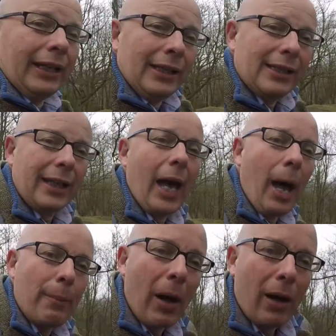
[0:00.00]
there's a
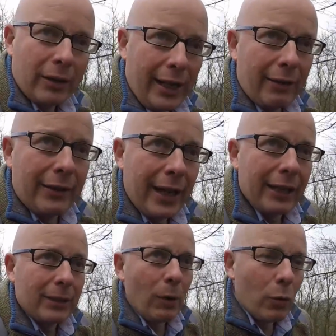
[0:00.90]
car park down there, a
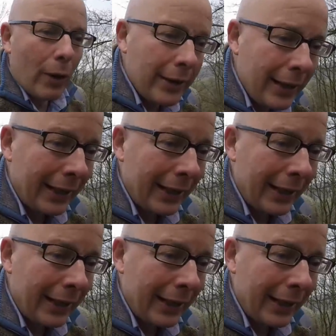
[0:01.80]
small one,